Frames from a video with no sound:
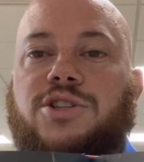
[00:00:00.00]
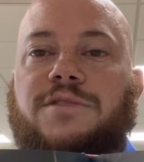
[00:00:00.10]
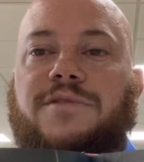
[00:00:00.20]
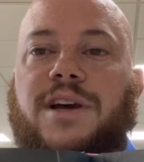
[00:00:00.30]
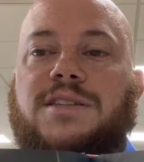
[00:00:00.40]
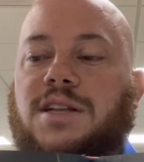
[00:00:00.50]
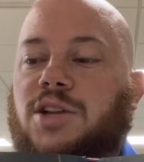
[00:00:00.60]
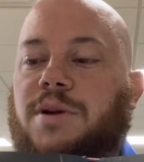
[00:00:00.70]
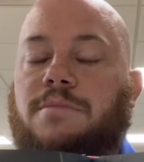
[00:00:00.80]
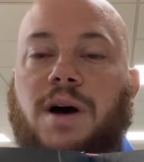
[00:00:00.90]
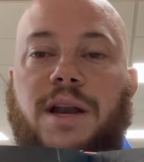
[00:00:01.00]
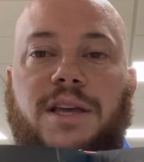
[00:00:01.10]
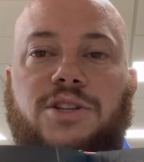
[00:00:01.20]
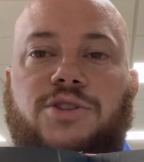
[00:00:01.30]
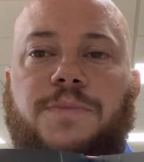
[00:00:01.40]
you to invest a little bit of money
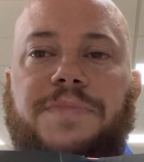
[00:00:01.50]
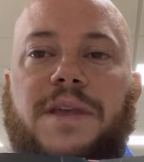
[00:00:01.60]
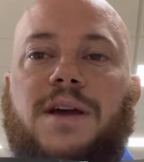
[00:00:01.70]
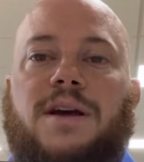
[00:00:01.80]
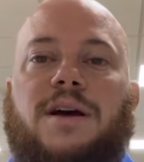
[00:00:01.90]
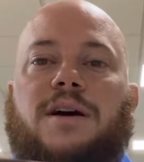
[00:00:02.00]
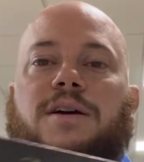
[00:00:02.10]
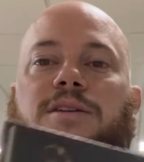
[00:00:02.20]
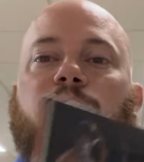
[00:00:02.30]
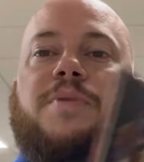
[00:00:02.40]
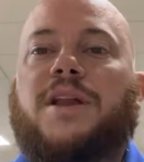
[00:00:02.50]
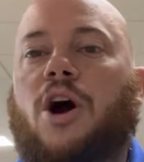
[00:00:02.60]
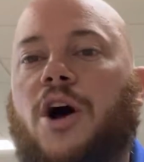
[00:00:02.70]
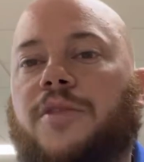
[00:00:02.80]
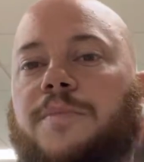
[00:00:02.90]
into.
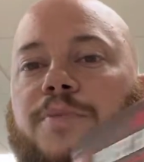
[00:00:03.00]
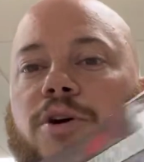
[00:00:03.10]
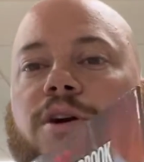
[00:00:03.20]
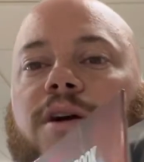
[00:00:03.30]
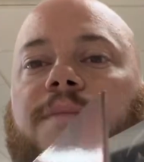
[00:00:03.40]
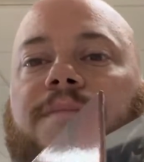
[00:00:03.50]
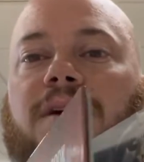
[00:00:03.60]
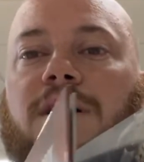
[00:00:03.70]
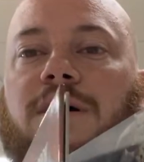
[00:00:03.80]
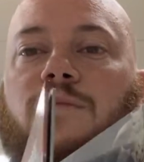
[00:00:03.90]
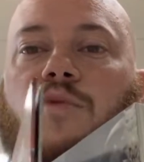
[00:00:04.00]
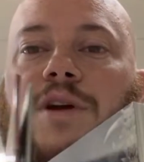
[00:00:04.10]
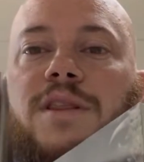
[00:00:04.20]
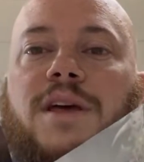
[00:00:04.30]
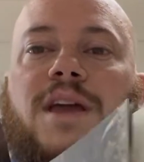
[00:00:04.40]
Depending on the book,
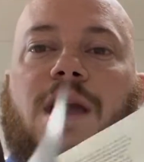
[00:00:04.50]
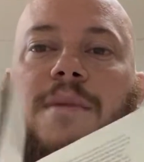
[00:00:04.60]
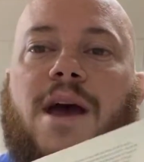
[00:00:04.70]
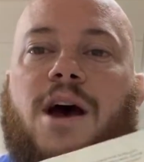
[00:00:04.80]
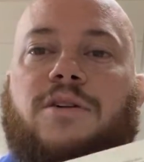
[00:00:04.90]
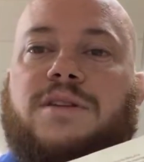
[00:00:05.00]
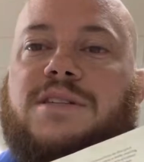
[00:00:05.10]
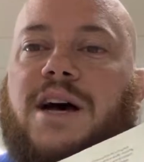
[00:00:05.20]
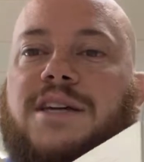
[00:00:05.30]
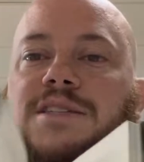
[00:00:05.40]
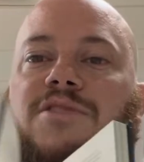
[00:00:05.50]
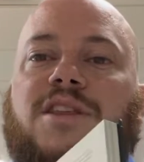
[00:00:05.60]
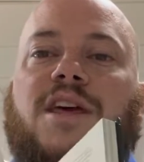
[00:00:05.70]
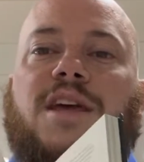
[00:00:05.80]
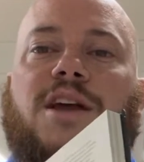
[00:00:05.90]
when they came out, the size of
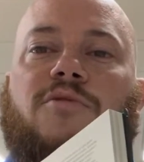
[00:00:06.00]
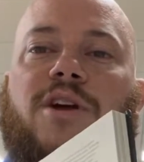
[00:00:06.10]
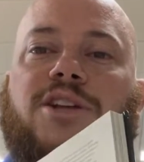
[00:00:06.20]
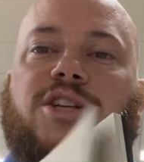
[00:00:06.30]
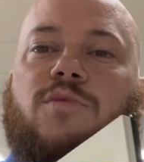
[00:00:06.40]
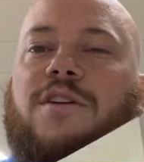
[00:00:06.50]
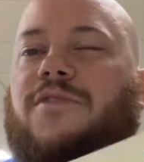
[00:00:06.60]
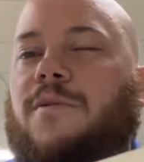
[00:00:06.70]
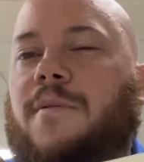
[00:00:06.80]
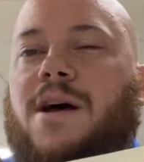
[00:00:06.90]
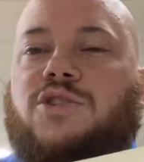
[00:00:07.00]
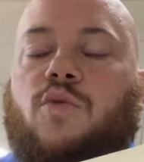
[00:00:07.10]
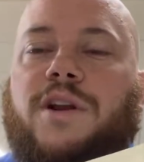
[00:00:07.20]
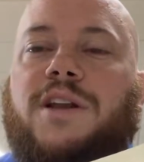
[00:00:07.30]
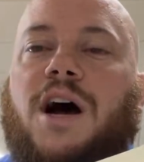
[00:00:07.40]
anything, they can range anywhere from about
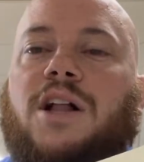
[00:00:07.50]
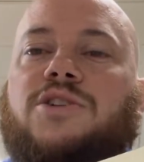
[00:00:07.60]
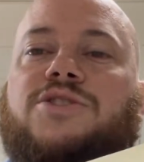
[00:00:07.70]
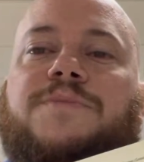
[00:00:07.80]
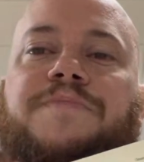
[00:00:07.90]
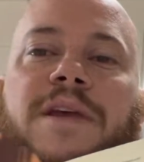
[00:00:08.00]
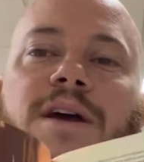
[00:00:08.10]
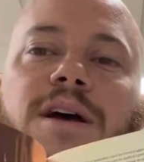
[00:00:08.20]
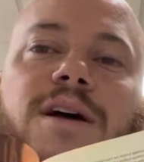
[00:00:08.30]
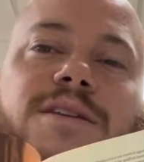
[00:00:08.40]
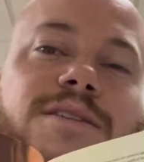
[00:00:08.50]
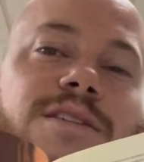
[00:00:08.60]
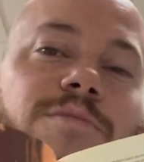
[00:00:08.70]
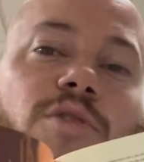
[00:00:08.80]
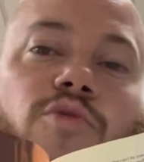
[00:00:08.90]
$20 to
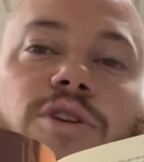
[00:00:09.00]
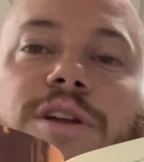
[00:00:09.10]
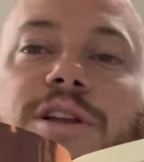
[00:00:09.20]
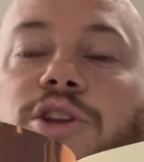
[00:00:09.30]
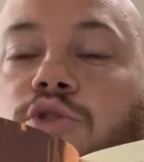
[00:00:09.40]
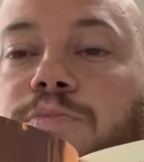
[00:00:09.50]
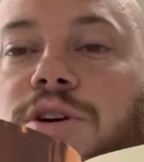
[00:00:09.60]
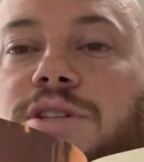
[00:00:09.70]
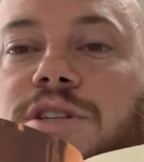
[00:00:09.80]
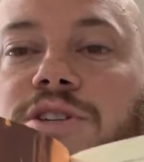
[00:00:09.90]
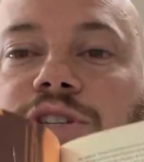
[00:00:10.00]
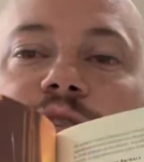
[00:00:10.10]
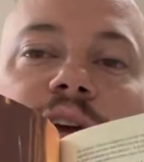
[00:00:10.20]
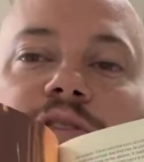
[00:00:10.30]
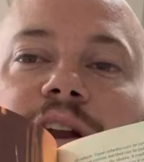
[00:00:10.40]
some of the really new books that are
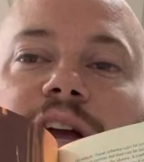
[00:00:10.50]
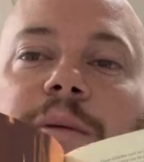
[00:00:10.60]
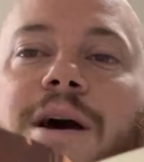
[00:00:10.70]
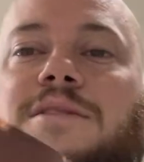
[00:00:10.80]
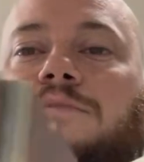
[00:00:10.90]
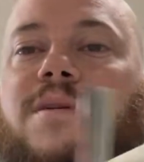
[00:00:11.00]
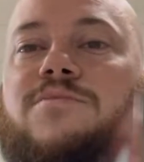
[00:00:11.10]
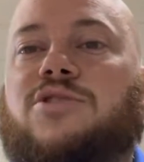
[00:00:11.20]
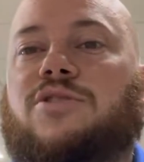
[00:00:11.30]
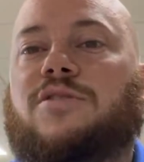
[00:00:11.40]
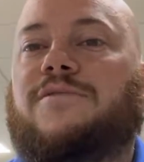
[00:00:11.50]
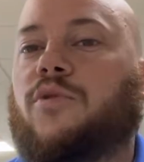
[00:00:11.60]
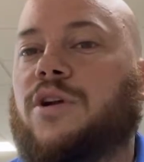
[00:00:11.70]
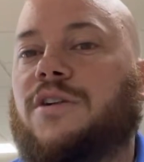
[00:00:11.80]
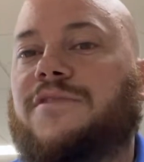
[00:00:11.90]
just getting ready to come out. Sometimes they're $40
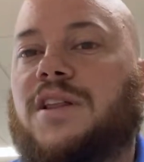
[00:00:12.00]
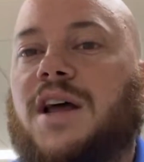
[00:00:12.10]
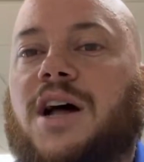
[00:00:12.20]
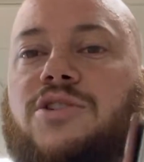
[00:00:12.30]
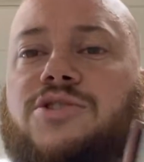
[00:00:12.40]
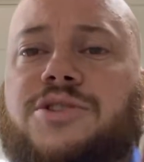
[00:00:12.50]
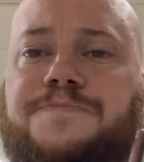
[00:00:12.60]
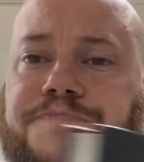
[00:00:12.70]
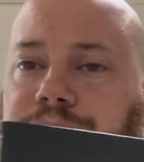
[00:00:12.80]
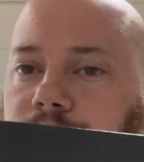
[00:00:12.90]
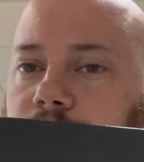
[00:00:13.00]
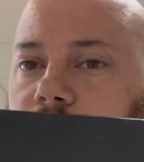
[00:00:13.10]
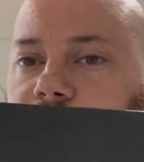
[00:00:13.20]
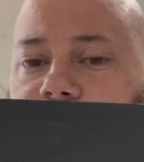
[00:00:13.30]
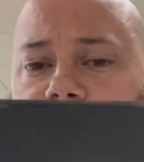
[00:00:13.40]
or $50.
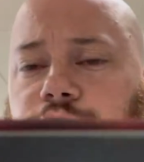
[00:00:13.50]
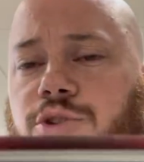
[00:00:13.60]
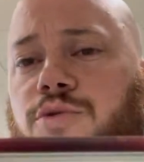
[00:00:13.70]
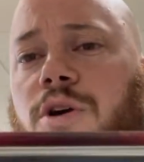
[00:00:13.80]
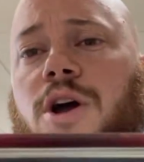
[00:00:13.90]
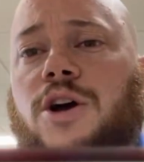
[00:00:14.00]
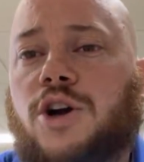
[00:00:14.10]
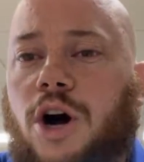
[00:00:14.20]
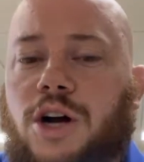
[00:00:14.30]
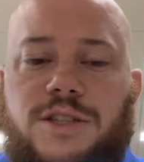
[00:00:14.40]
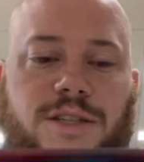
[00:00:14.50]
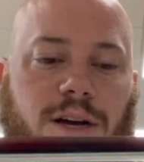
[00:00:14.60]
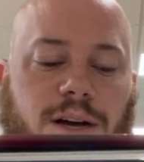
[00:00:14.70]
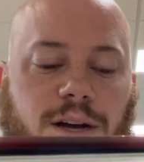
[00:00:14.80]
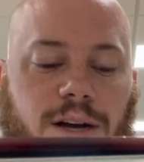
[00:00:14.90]
So they do cost,
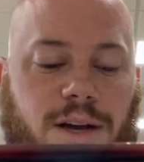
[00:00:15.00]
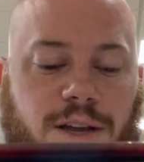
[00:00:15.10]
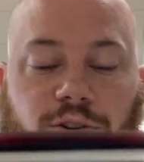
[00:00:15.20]
a